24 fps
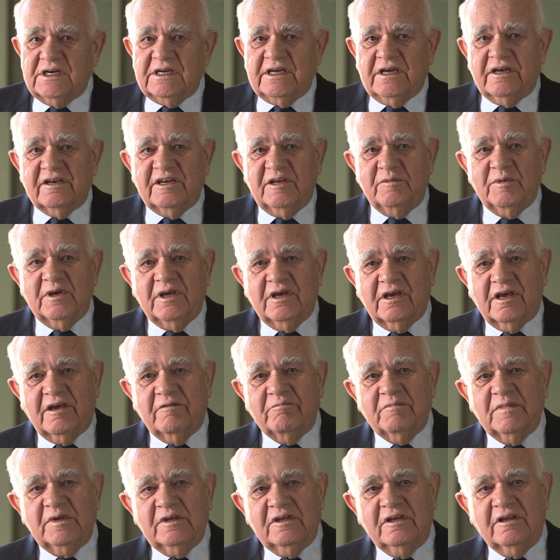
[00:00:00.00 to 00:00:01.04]
really only
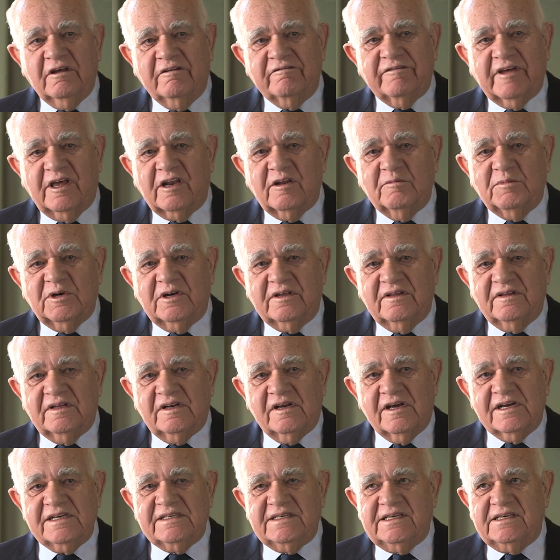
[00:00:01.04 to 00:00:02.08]
became available in
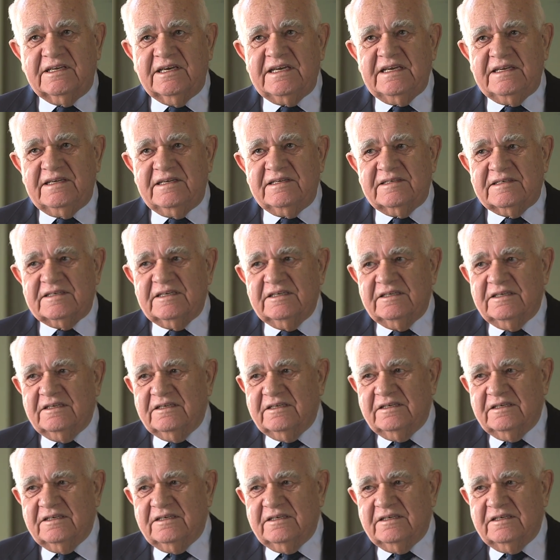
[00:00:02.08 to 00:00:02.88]
the 1980s,